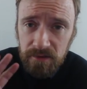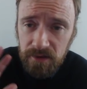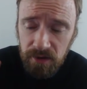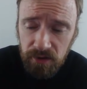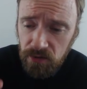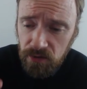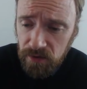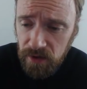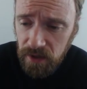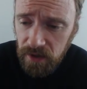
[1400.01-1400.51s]
You
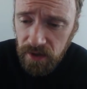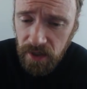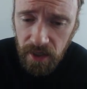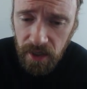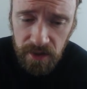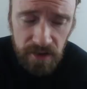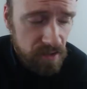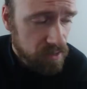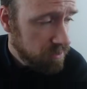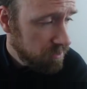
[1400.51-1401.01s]
don't need
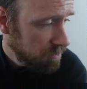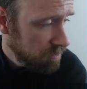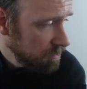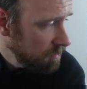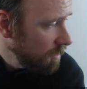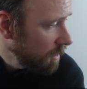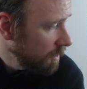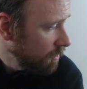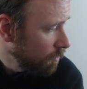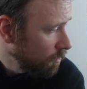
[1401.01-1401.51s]
that. So
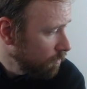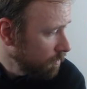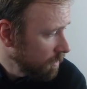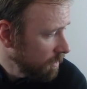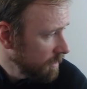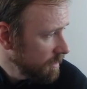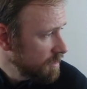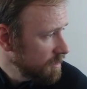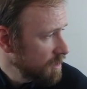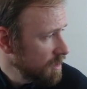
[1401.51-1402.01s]
I don't
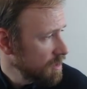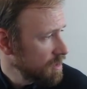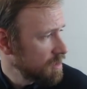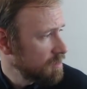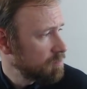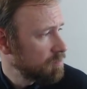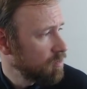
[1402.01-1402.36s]
really teach